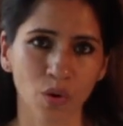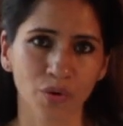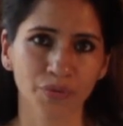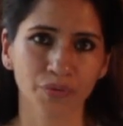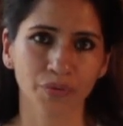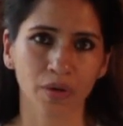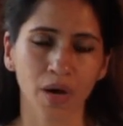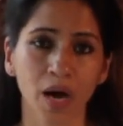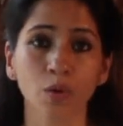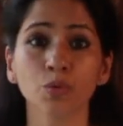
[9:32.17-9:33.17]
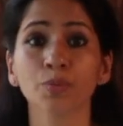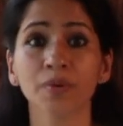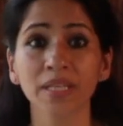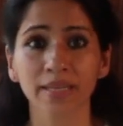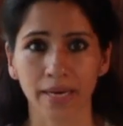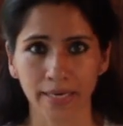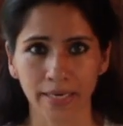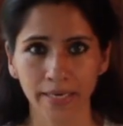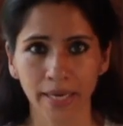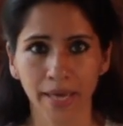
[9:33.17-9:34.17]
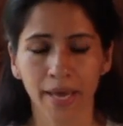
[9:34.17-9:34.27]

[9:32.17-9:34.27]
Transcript: of how to breathe correctly.